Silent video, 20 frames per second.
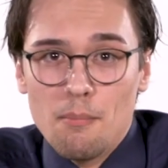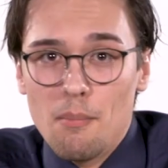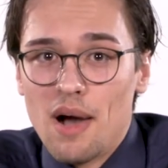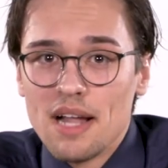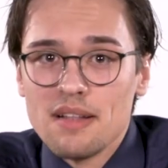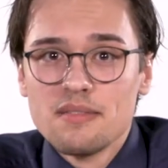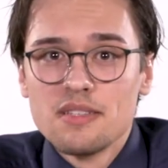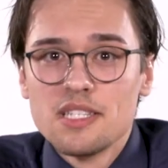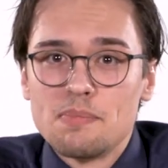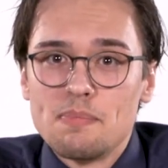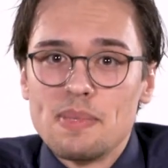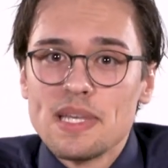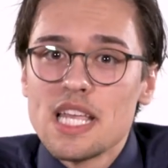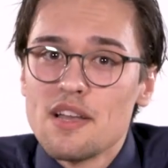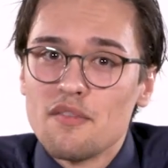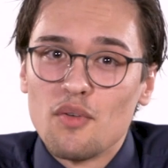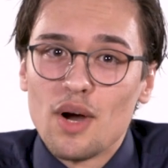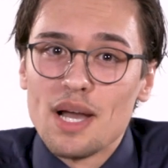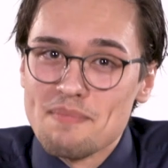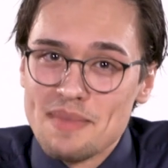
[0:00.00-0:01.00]
But
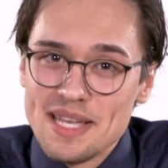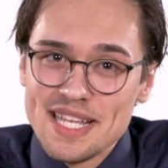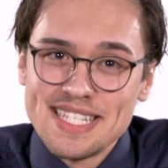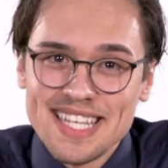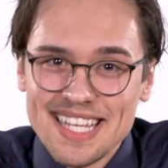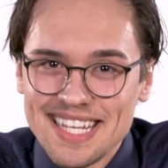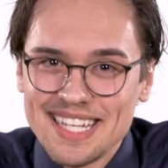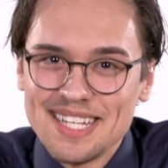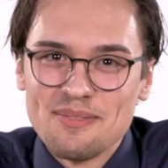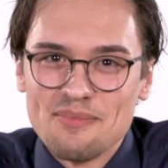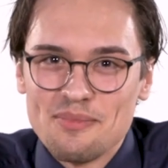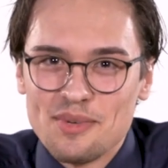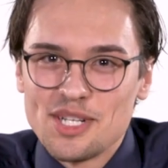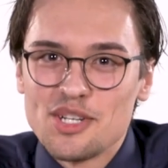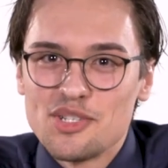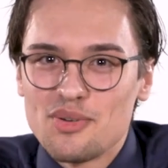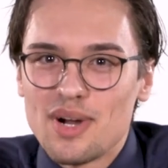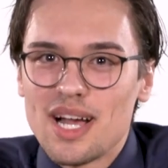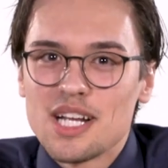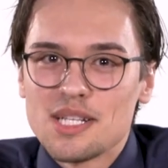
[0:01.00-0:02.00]
speaking of white meat,
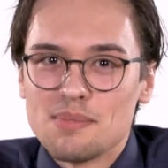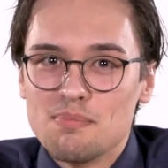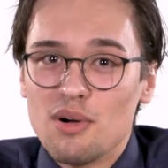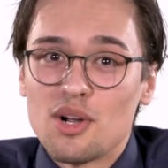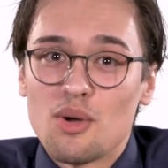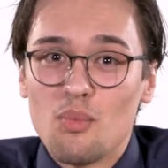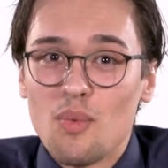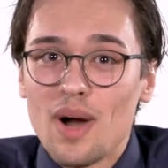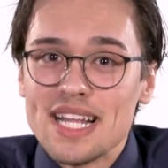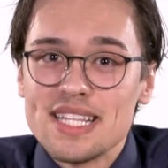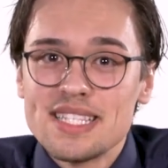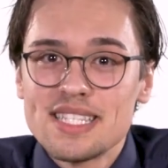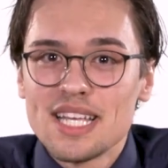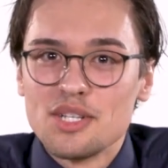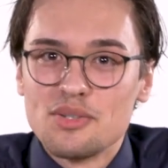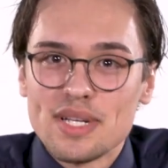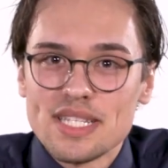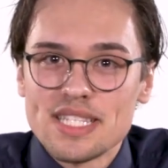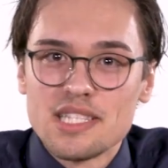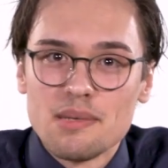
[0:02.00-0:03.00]
Richard Dreyer's book Whites
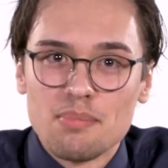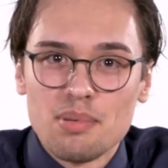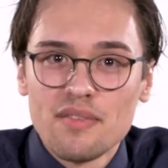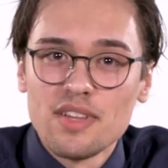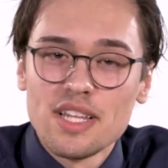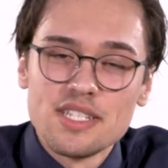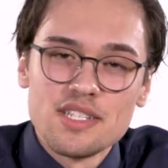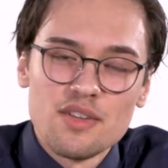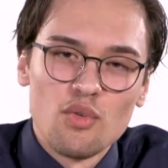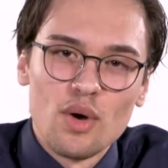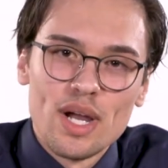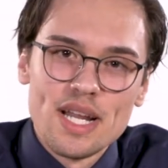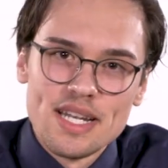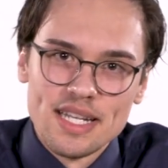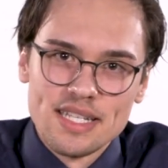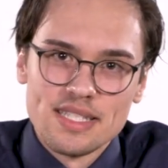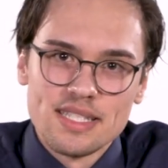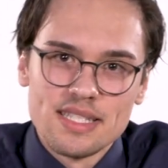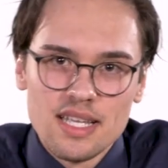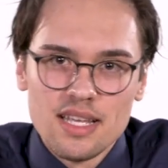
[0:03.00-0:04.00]
addresses the privilege of
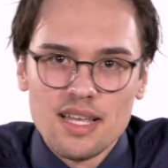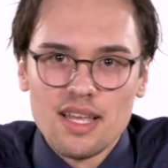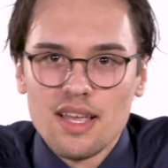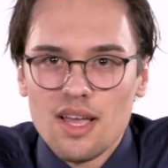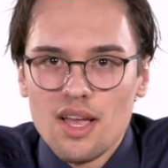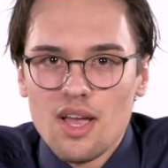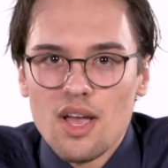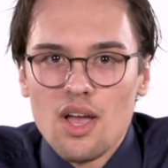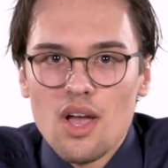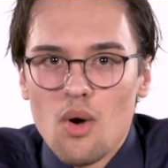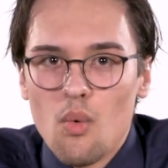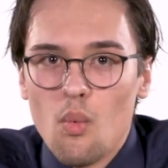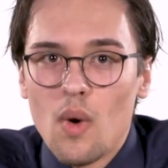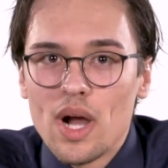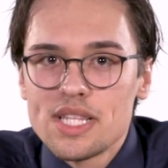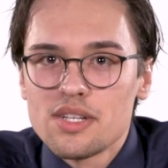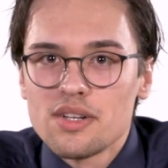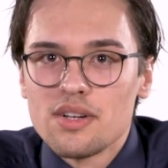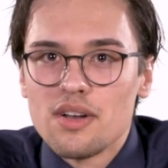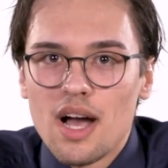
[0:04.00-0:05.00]
whiteness.
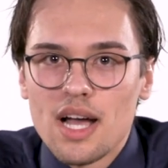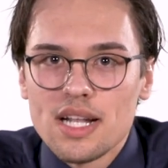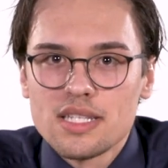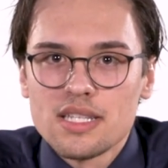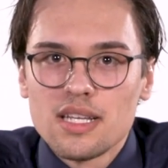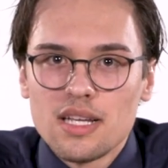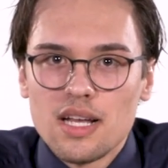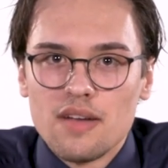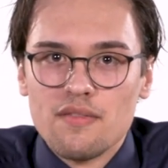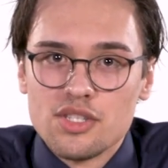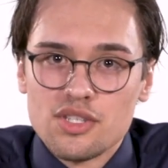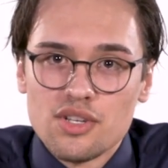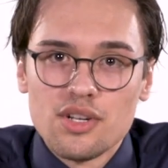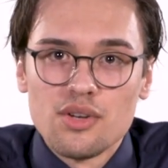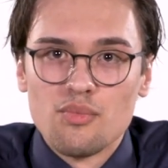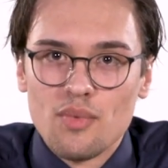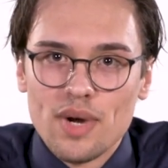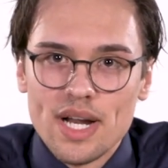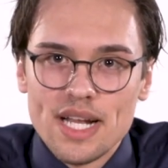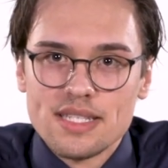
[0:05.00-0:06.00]
Whites are not of a
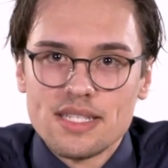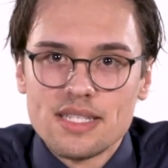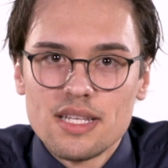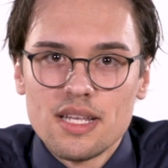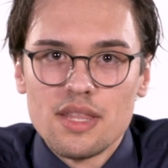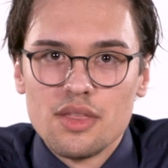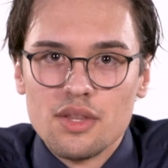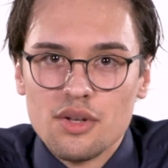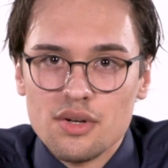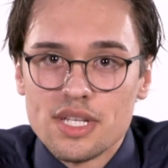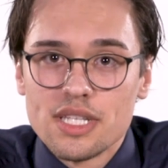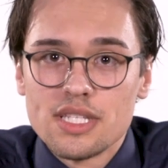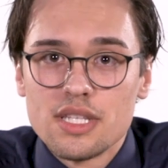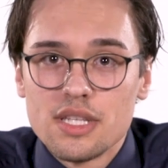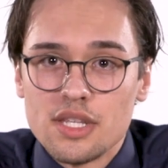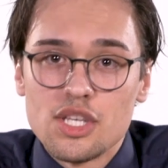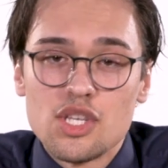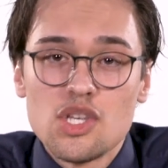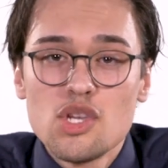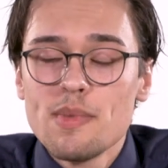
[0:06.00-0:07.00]
certain race. They're
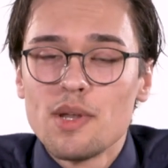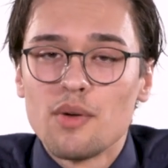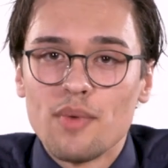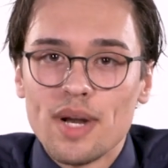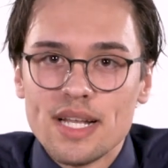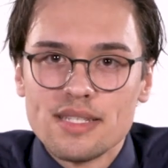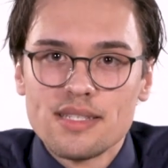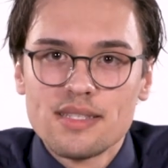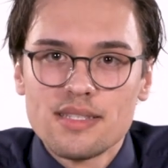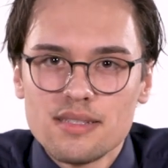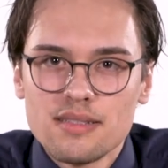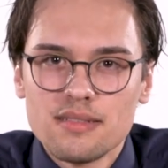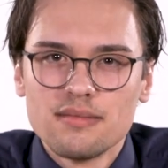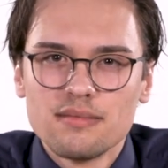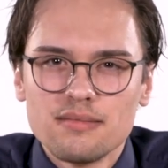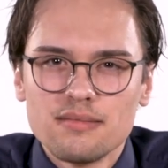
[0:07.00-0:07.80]
just the human race.